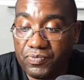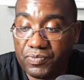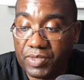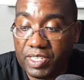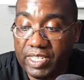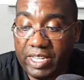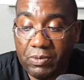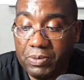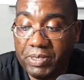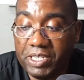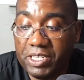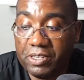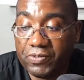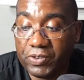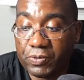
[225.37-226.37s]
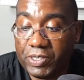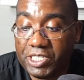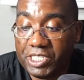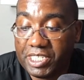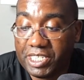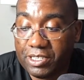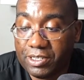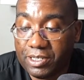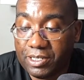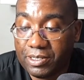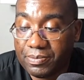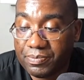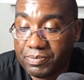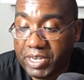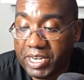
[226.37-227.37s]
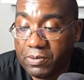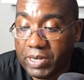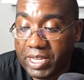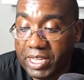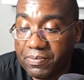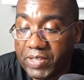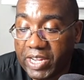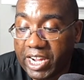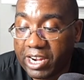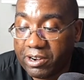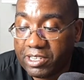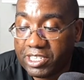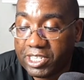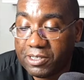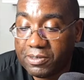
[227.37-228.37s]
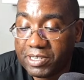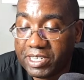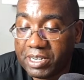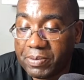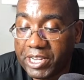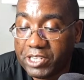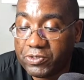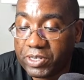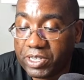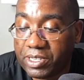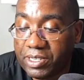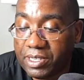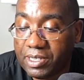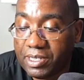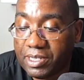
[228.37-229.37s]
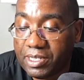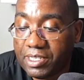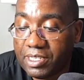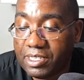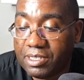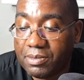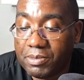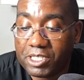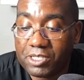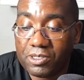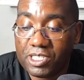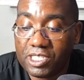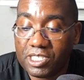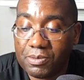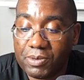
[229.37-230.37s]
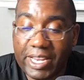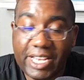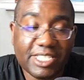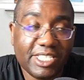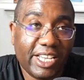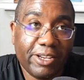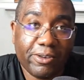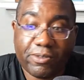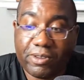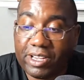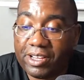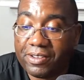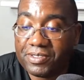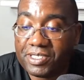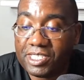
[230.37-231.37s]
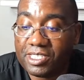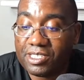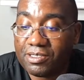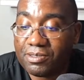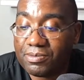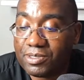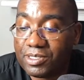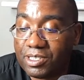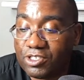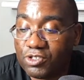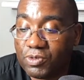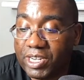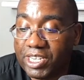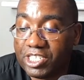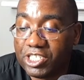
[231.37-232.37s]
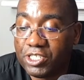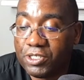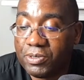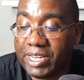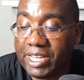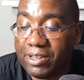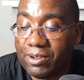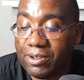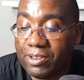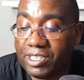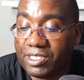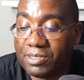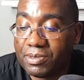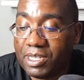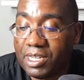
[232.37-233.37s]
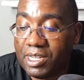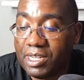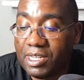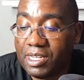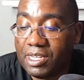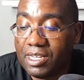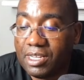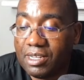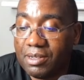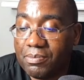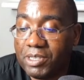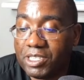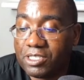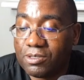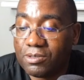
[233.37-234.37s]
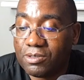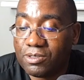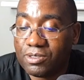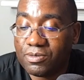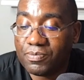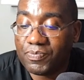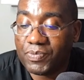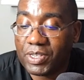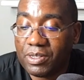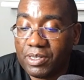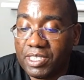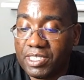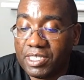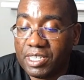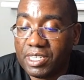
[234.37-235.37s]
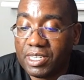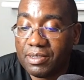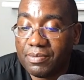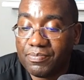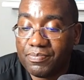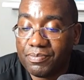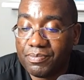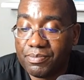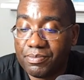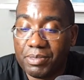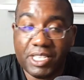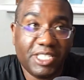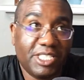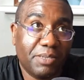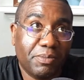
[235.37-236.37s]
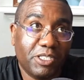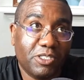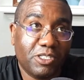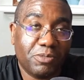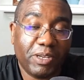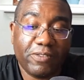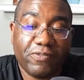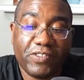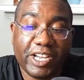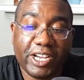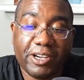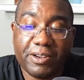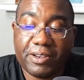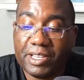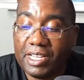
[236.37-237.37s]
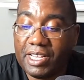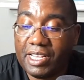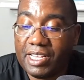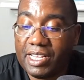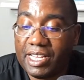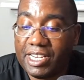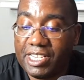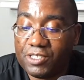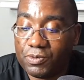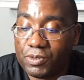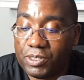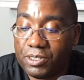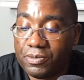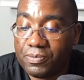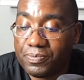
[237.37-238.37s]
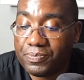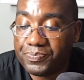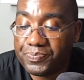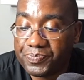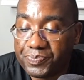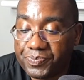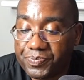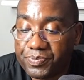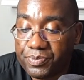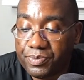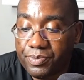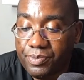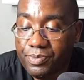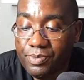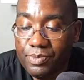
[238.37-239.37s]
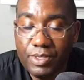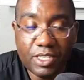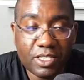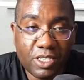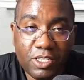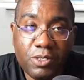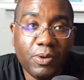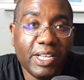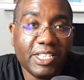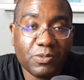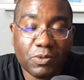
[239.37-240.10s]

That wouldn't be good for the region at all. But anyway, the Iron Dome and the Patriot missile system, anti aircraft systems, are trying to shoot down all these uh, missiles, all these uh, ballistic missiles being fired at Israel. U.S. will